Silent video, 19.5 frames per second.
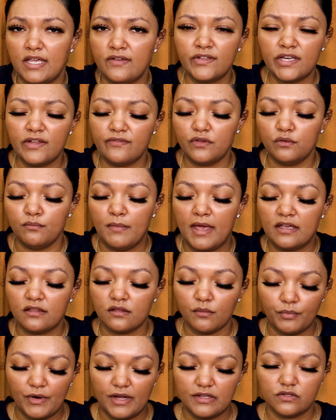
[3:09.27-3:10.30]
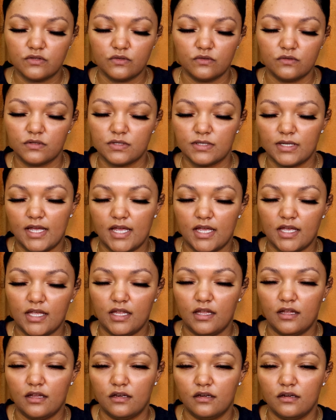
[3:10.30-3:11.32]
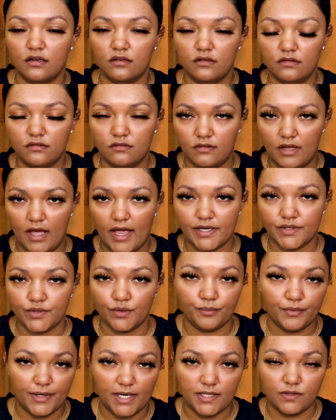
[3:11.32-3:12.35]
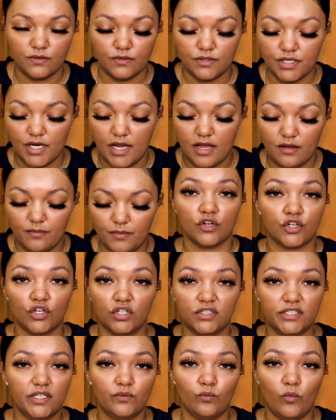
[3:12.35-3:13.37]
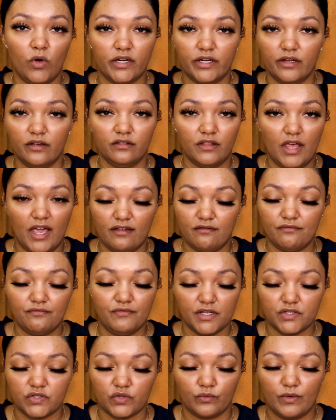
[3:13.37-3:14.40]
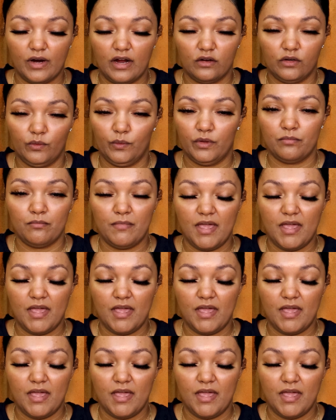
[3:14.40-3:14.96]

Even if you make the pretzels like in the actual pretzel shape, your girl didn't want to like fuss around with